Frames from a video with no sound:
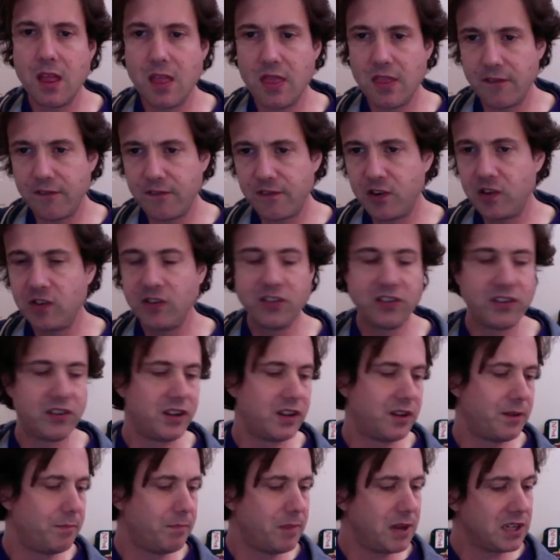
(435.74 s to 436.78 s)
the first
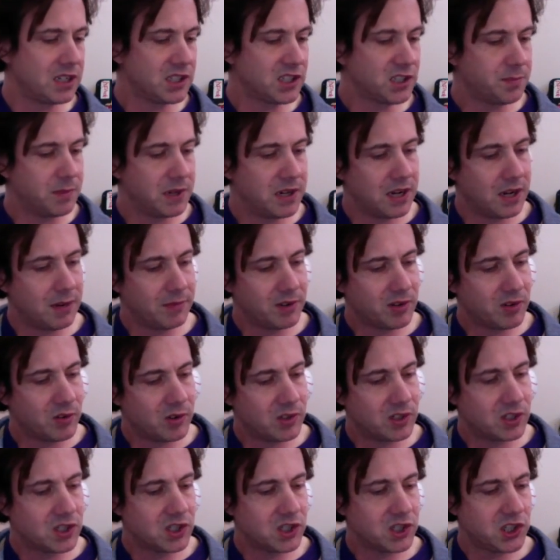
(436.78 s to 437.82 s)
embellishment I'm
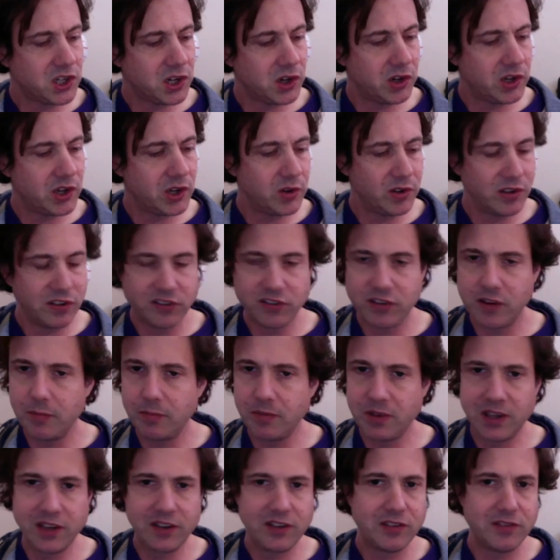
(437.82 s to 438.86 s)
going to show you is
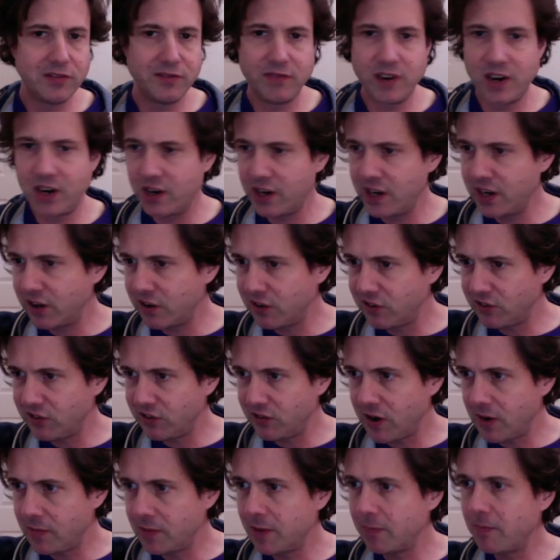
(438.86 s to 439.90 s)
simply to vary your
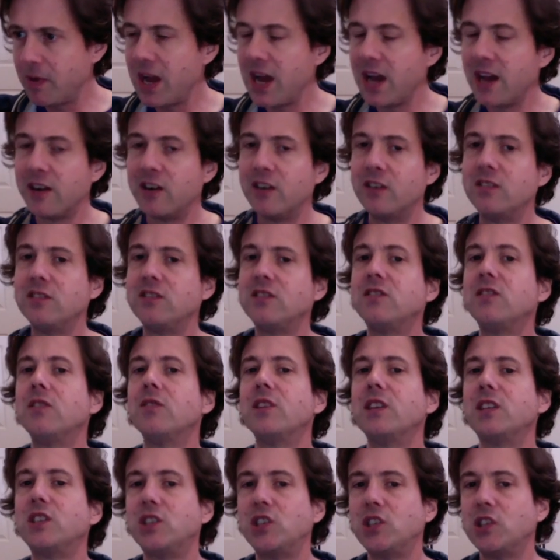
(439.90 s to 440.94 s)
strumming pattern so
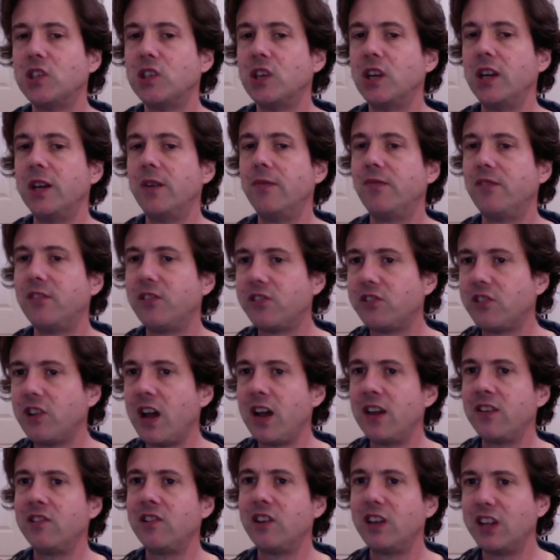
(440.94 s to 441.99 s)
that you're
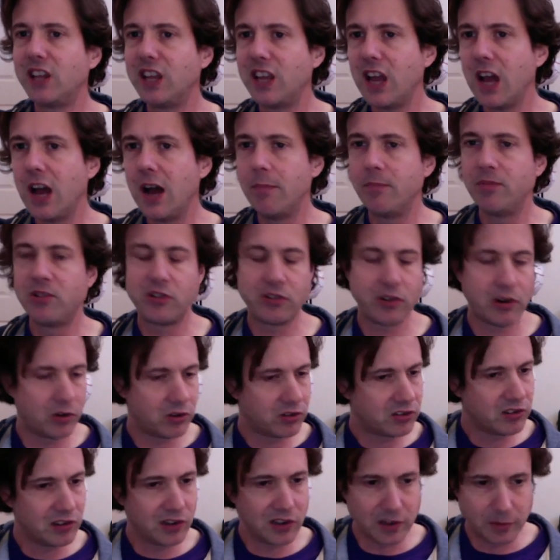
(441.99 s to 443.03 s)
emphasizing the
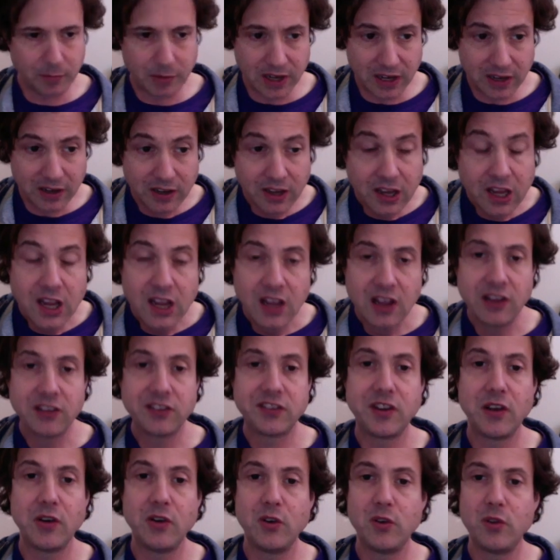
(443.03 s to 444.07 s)
upstrokes a little bit,
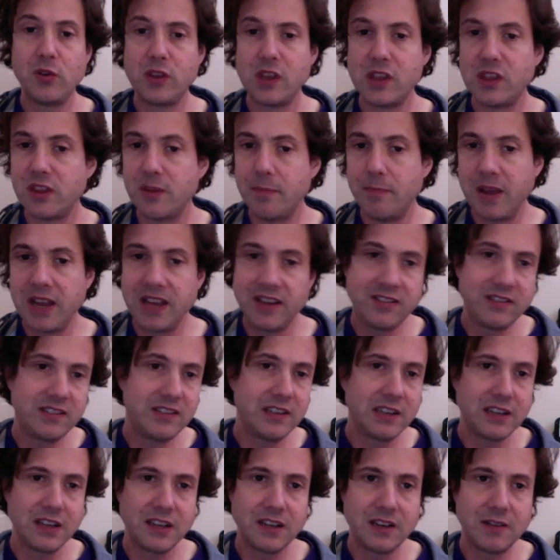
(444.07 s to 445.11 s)
so that the
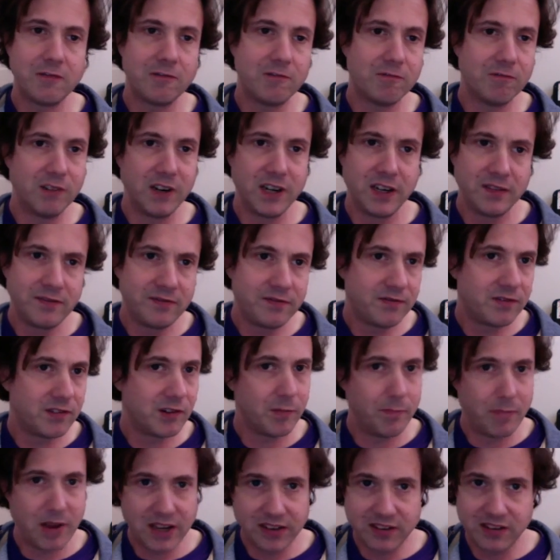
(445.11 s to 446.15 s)
basic riff or
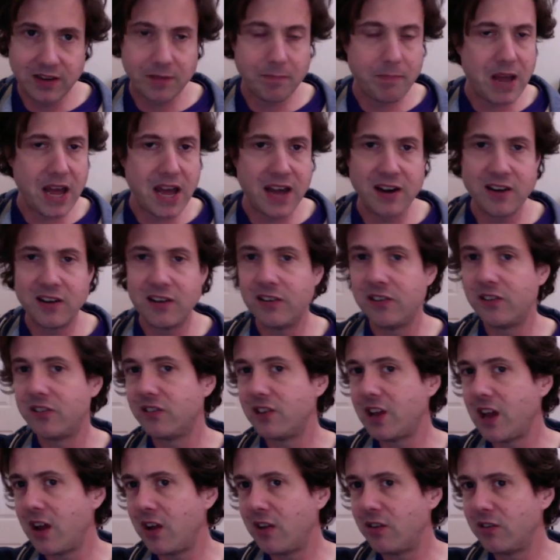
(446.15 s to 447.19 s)
basic pattern
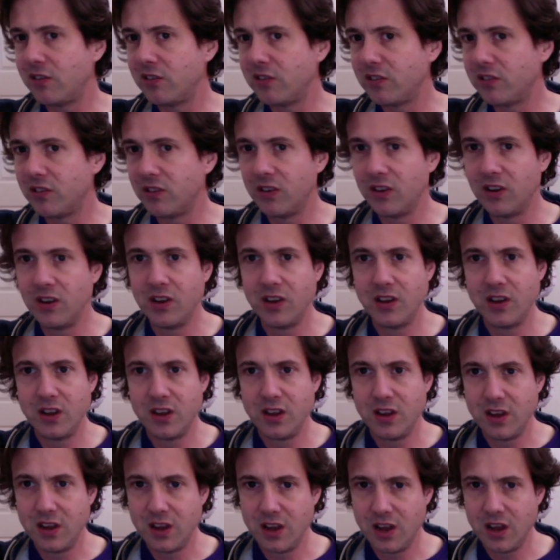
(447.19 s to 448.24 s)
sounds,
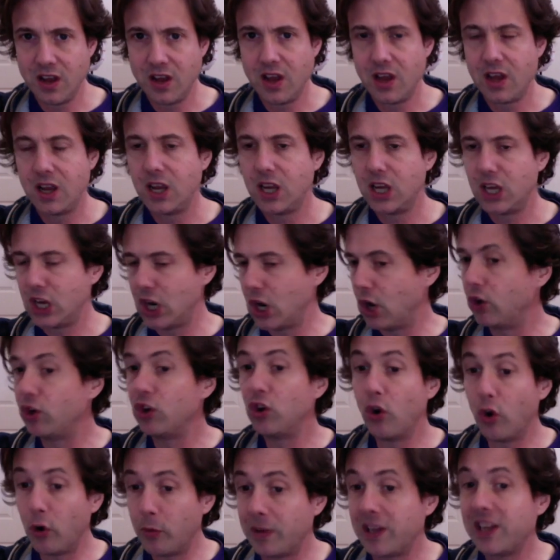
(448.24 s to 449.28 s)
you know,
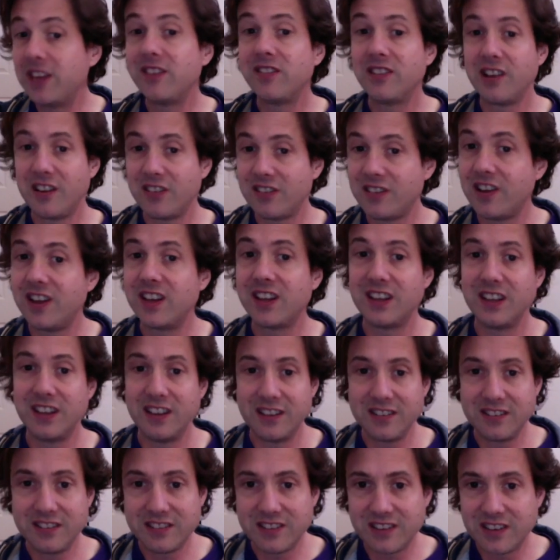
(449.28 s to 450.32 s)
normally it sounds like
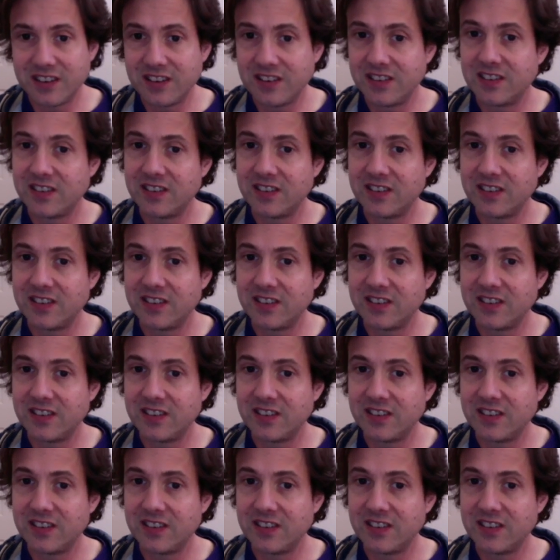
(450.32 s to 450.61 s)
this. But